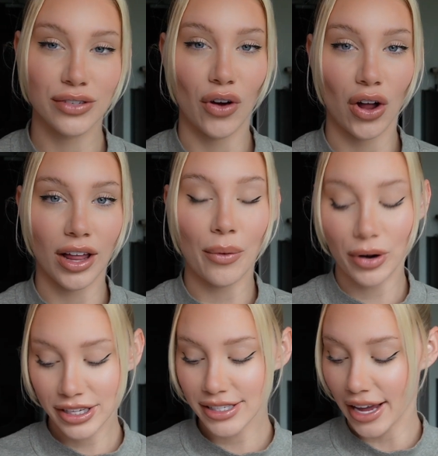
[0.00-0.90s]
of all, I
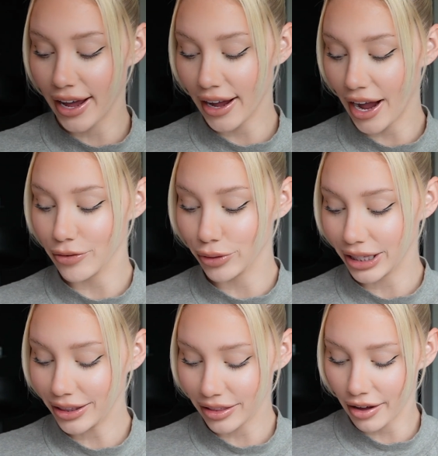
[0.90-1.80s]
want to say I
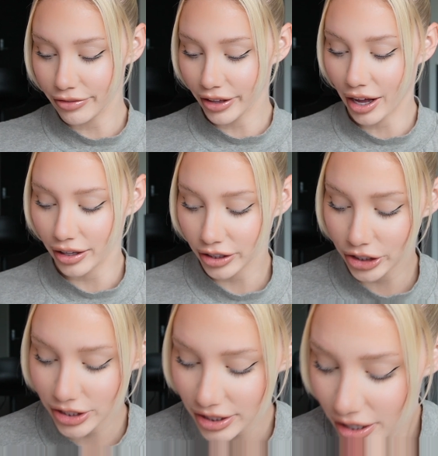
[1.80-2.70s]
really love the colors.